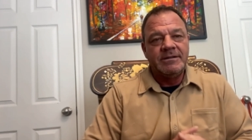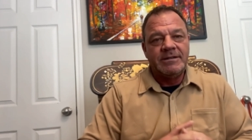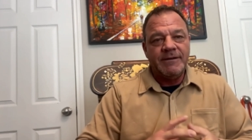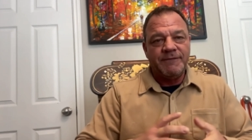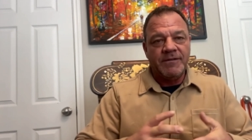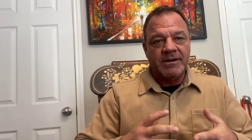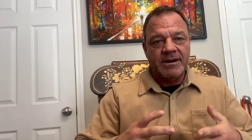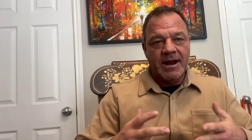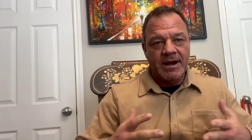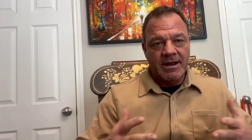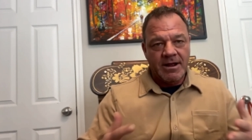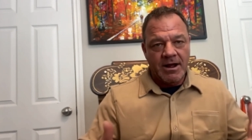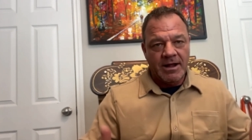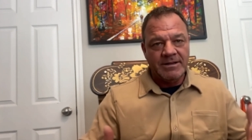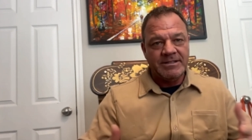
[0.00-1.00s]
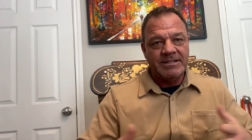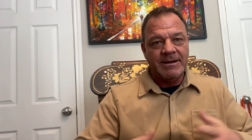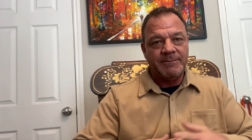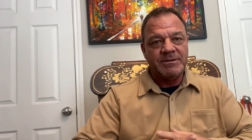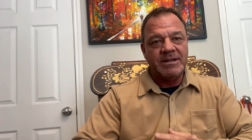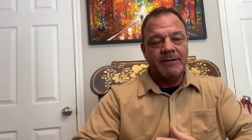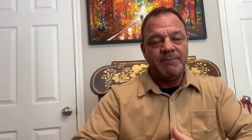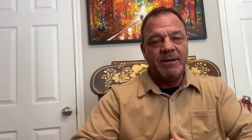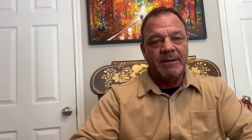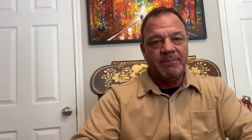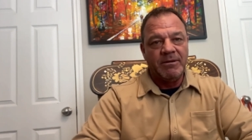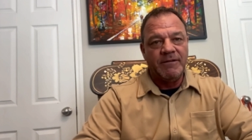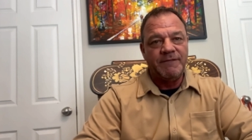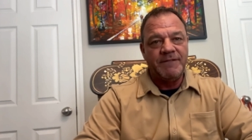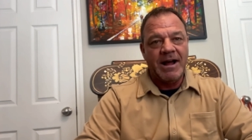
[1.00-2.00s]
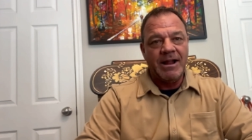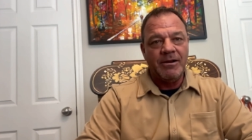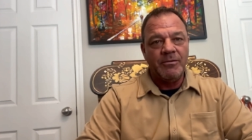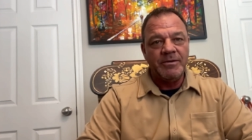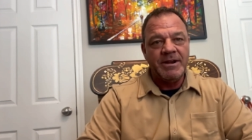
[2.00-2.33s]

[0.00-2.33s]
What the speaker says: different kind of concepts that people follow.